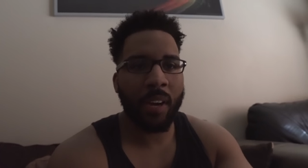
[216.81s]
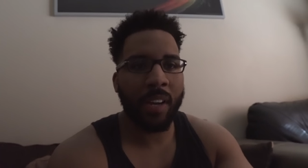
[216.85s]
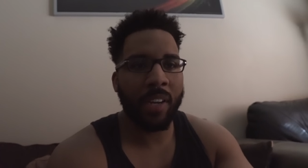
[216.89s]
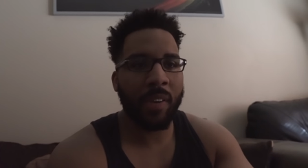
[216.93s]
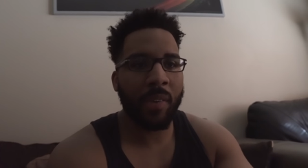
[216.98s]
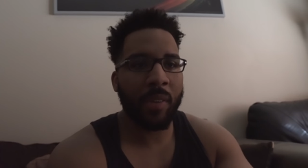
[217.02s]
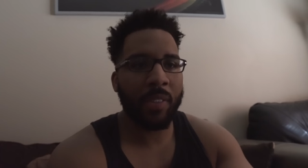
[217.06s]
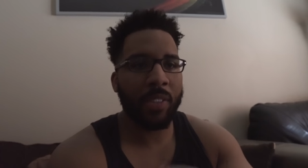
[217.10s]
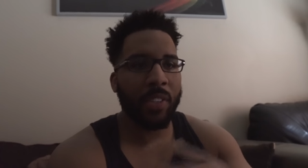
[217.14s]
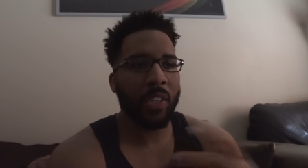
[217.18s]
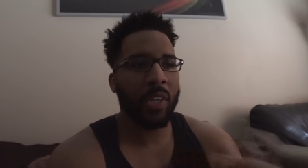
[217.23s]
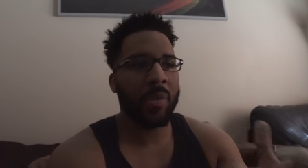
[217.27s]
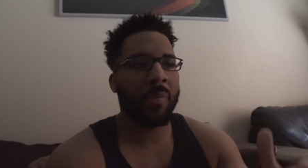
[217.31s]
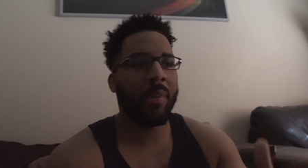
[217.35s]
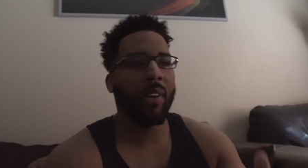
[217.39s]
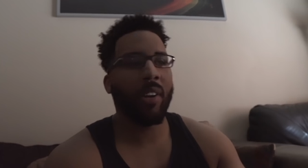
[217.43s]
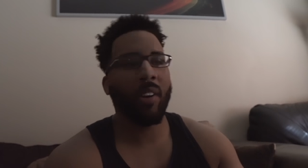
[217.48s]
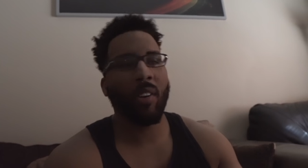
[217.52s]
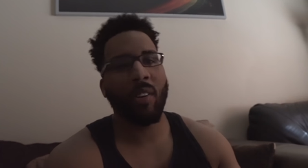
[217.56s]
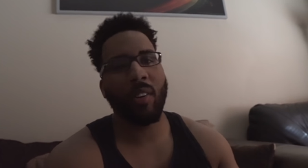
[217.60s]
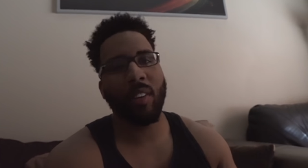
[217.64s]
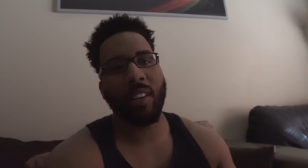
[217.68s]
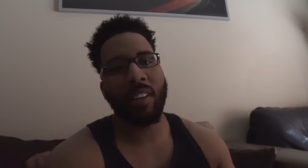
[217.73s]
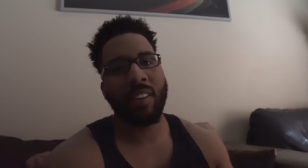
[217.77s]
I know it's going to be
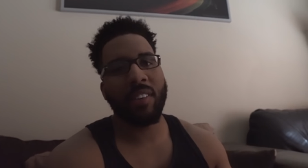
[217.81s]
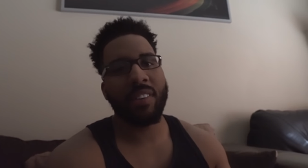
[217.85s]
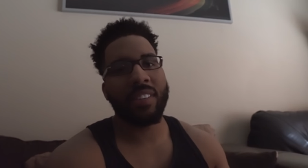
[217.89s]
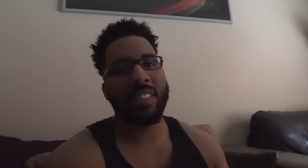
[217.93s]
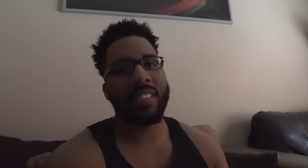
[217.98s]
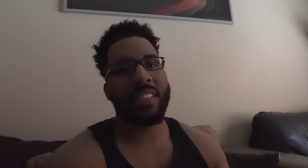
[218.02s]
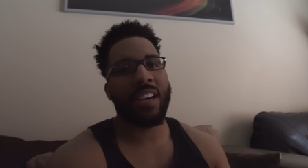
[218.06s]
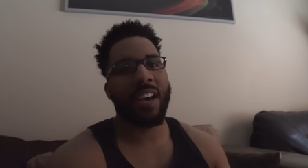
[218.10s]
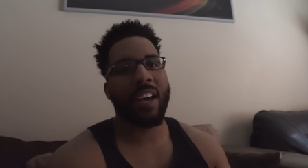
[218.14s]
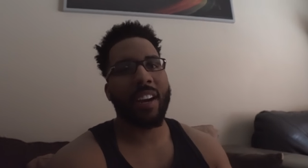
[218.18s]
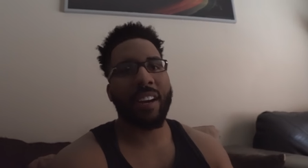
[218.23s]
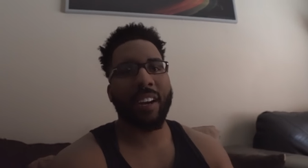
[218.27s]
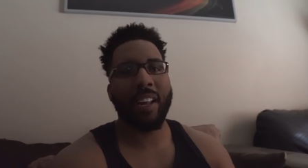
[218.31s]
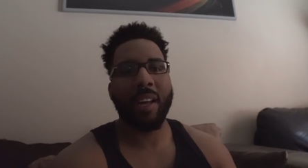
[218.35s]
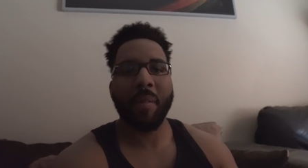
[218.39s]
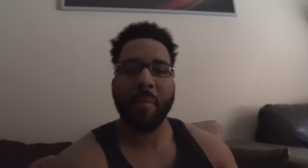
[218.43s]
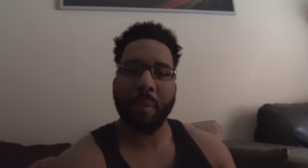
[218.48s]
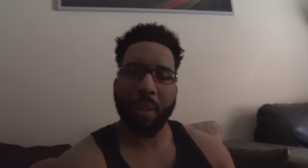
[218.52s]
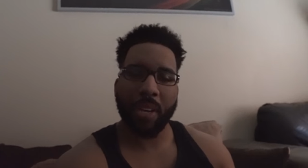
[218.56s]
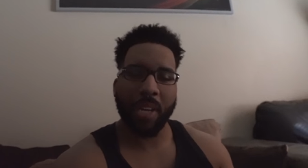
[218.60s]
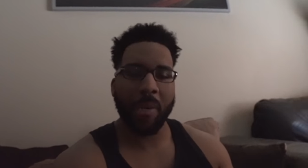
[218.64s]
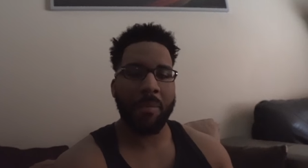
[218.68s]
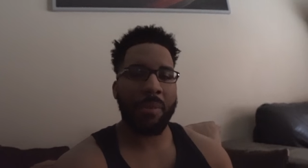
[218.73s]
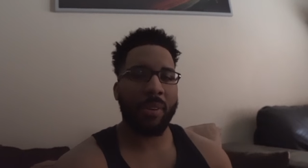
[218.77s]
early on a Saturday,
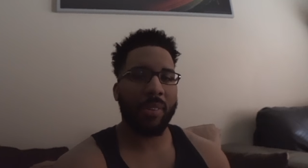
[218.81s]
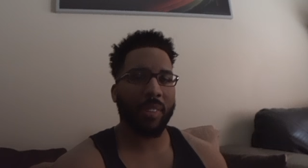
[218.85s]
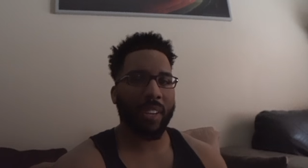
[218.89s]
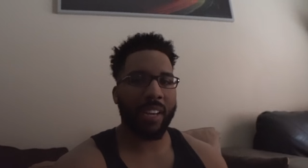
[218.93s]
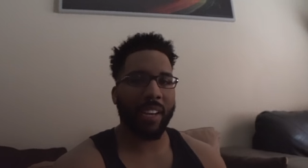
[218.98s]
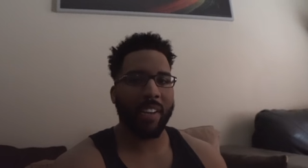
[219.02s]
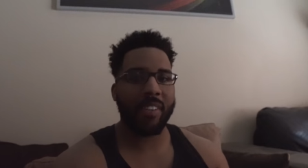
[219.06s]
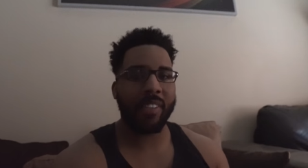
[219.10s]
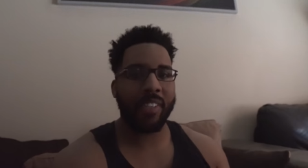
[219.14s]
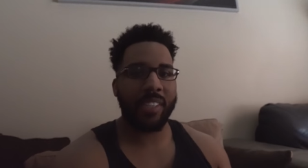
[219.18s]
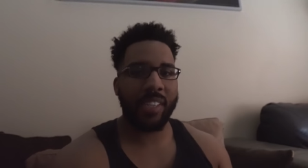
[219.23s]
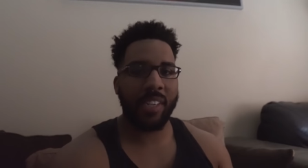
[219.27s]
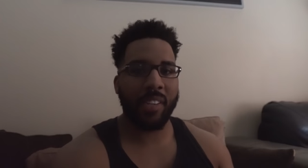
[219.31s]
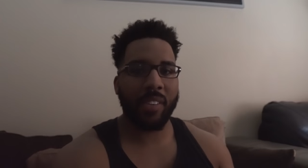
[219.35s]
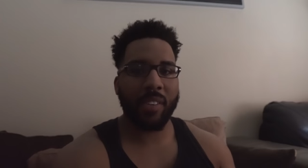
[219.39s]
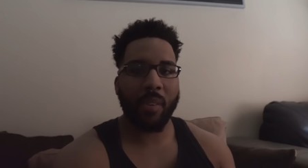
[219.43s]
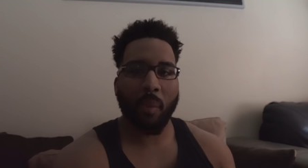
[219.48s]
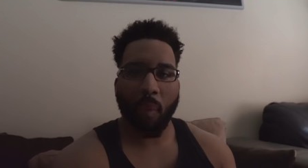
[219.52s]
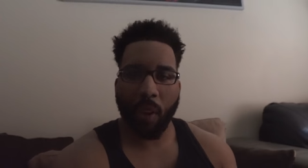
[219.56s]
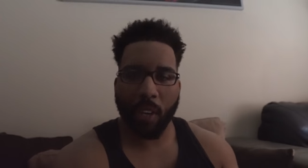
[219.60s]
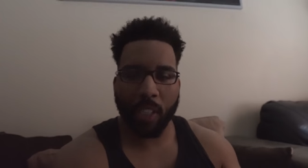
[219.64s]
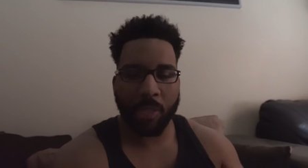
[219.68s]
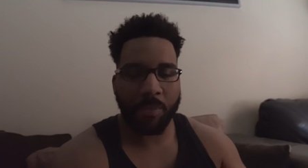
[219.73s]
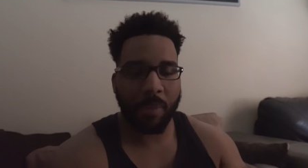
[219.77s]
but come on now. You know, you
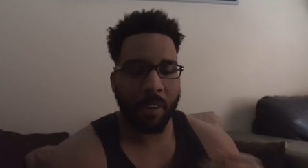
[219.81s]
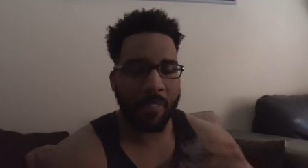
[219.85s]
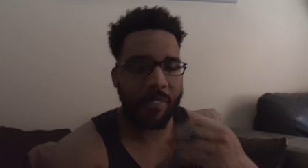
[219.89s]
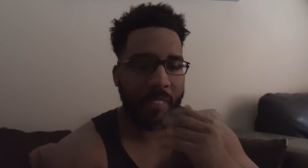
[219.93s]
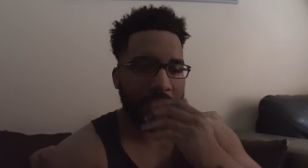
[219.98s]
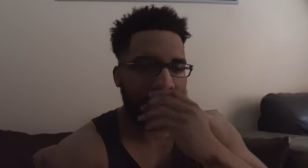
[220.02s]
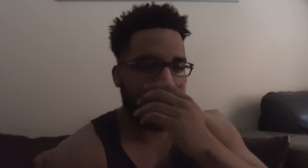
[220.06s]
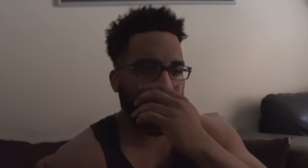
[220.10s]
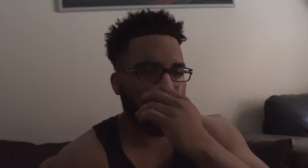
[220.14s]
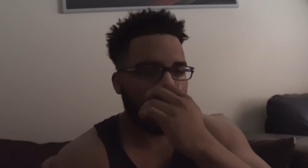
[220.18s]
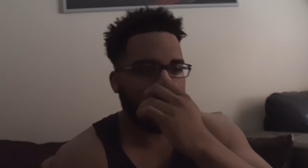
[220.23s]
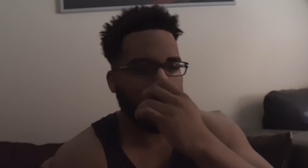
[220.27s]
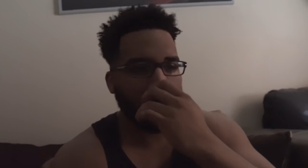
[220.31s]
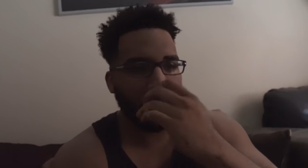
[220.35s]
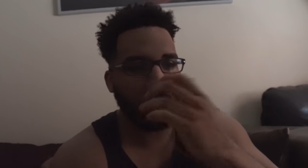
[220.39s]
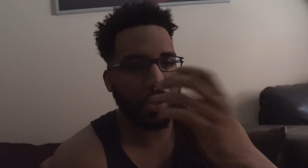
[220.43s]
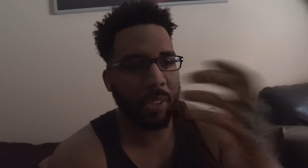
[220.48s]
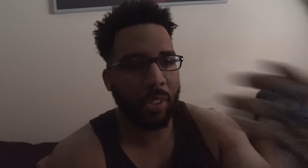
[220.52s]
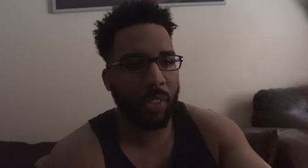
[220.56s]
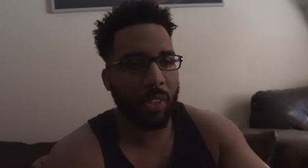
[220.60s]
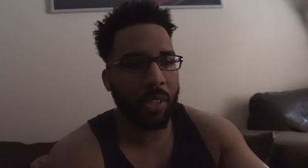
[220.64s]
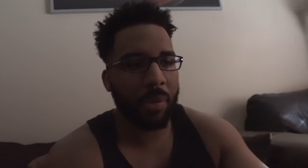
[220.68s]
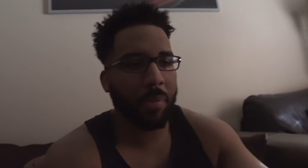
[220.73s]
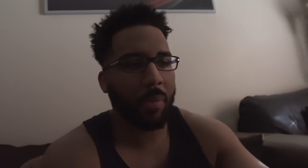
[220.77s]
watch my videos, come
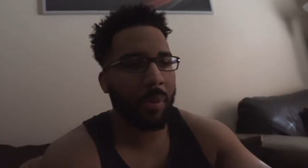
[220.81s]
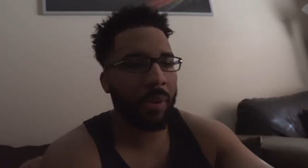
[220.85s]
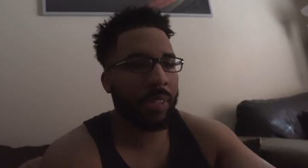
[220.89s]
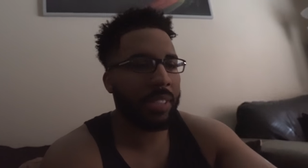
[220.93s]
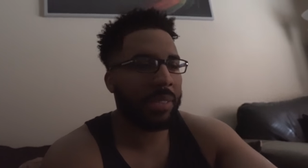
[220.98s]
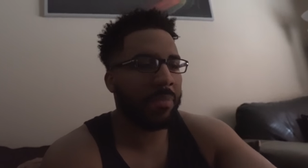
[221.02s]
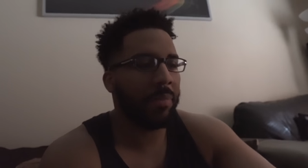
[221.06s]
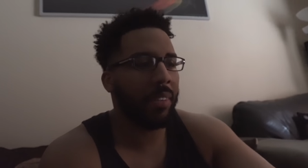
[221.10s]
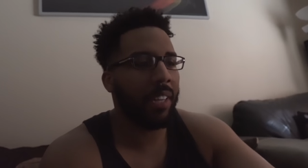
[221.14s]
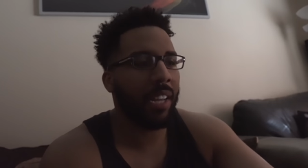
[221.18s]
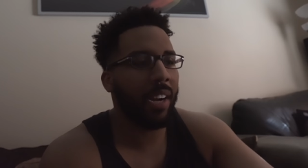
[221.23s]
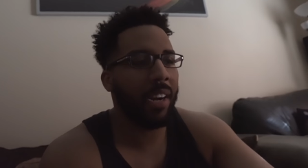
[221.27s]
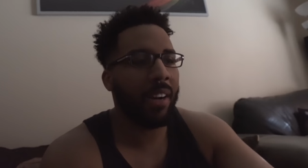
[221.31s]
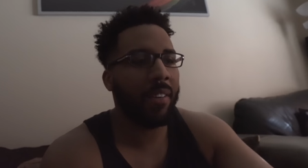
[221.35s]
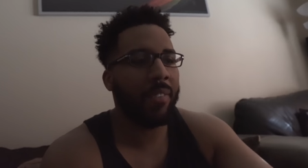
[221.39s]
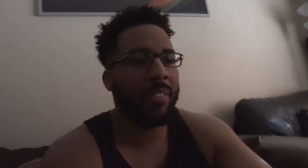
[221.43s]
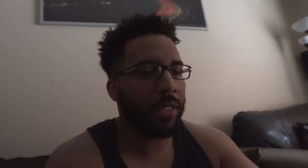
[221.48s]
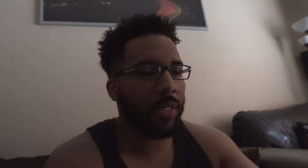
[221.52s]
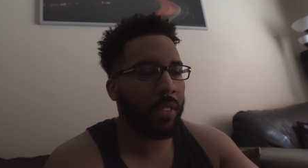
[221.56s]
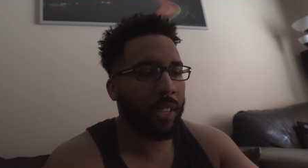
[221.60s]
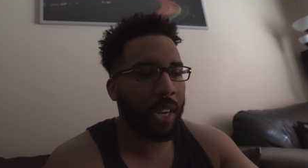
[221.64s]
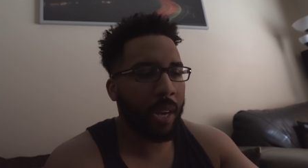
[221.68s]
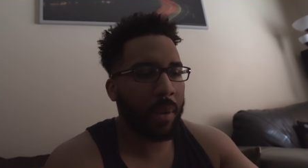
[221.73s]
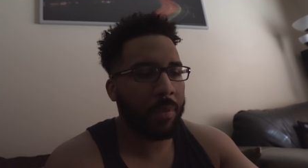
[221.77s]
show your boy some love.
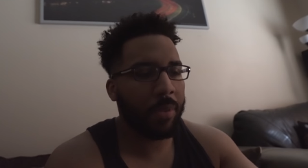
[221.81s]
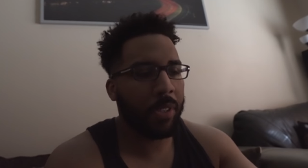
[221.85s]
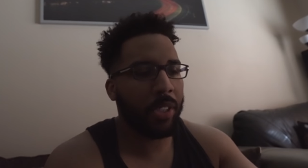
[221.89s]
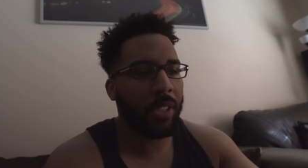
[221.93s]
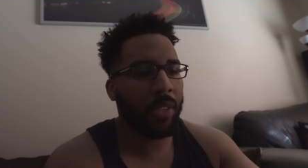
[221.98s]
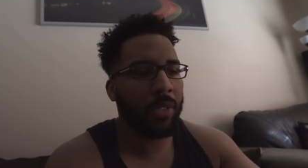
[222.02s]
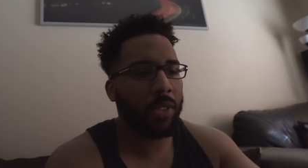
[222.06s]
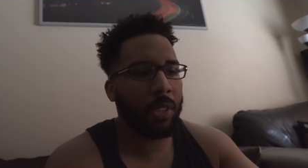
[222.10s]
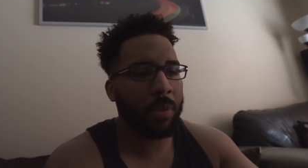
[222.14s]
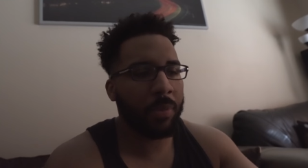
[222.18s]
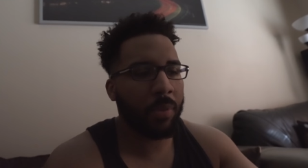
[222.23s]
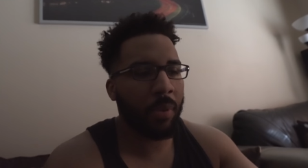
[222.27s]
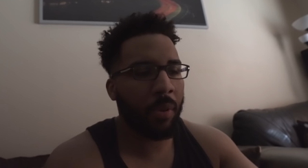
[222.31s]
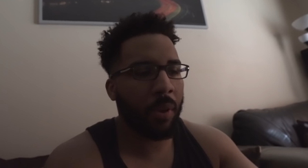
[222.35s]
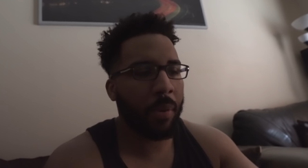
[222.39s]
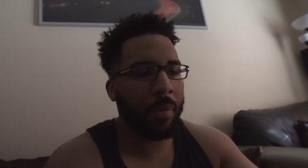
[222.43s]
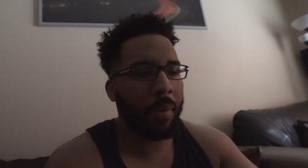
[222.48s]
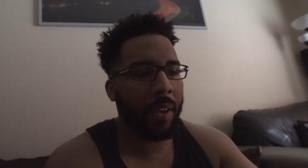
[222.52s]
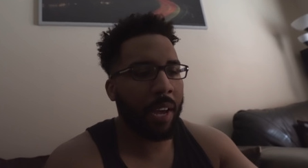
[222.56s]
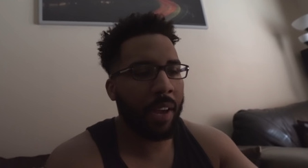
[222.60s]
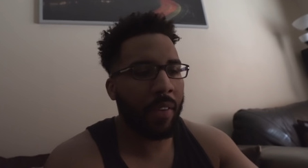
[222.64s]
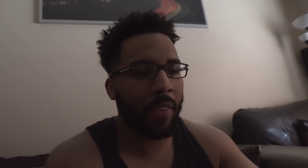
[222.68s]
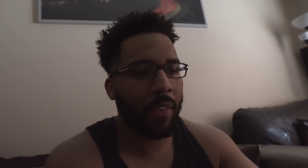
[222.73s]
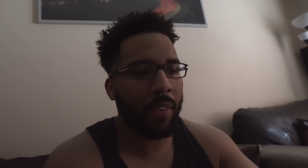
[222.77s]
So come show support,
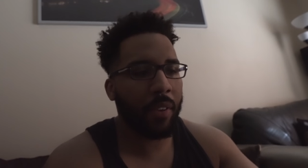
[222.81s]
man.